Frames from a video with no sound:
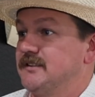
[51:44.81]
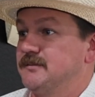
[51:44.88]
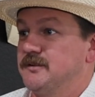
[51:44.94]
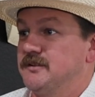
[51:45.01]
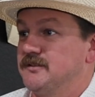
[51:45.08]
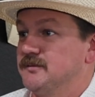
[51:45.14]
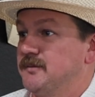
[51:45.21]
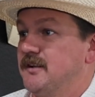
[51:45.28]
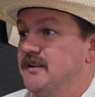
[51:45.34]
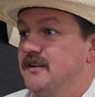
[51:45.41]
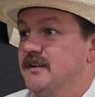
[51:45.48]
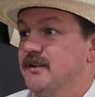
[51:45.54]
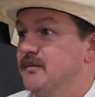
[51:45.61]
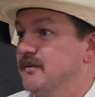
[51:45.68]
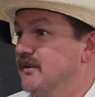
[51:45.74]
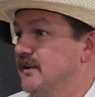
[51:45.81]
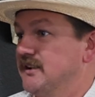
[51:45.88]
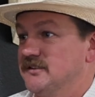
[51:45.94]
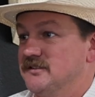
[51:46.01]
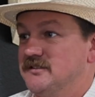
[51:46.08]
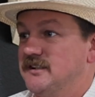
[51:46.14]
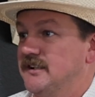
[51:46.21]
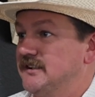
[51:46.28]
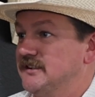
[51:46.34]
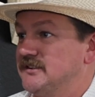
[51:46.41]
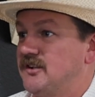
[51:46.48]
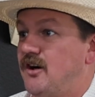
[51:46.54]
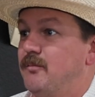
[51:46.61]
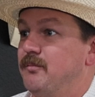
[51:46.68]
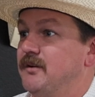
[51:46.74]
these buildings better than him and these
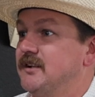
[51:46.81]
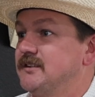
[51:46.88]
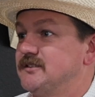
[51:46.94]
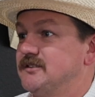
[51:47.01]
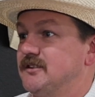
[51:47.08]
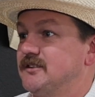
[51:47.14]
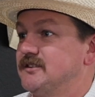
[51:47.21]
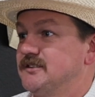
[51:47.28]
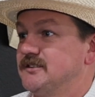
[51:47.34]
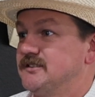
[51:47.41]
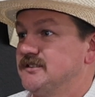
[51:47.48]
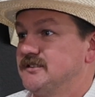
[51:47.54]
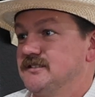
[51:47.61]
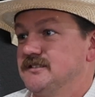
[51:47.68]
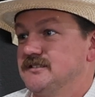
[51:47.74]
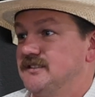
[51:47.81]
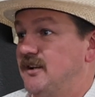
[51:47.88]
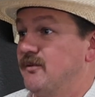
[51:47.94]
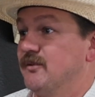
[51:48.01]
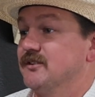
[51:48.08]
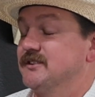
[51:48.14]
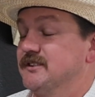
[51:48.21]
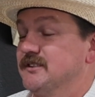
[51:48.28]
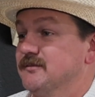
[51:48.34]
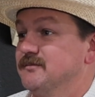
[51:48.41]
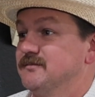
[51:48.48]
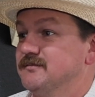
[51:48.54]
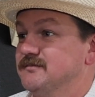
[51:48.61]
complex structures, I want to see them.